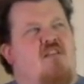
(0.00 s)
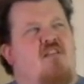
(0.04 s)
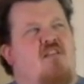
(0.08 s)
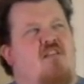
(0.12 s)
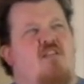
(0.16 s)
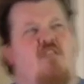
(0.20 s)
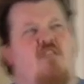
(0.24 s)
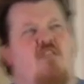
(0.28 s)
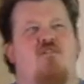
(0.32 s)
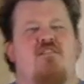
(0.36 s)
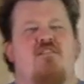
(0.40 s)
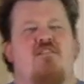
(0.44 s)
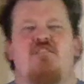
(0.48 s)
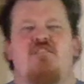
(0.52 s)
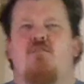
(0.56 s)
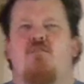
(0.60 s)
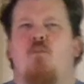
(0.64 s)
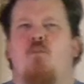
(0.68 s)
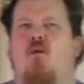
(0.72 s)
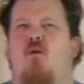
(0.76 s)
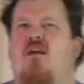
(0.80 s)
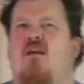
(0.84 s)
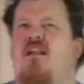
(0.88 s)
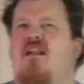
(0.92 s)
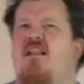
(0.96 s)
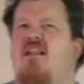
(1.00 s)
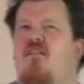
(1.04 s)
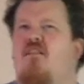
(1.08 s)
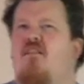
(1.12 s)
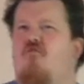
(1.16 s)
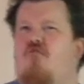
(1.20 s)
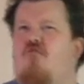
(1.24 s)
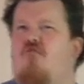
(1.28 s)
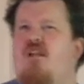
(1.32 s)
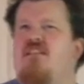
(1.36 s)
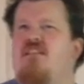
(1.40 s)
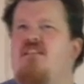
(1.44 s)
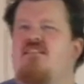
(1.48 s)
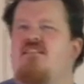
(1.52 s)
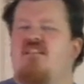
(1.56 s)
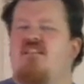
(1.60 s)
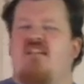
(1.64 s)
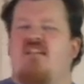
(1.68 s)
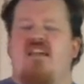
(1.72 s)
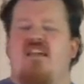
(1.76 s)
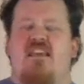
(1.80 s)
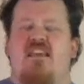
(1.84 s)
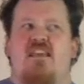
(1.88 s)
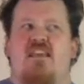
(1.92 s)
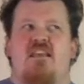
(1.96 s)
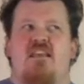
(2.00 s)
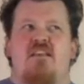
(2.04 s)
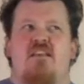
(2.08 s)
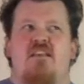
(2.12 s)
a little disappointed in the phrasing. Like,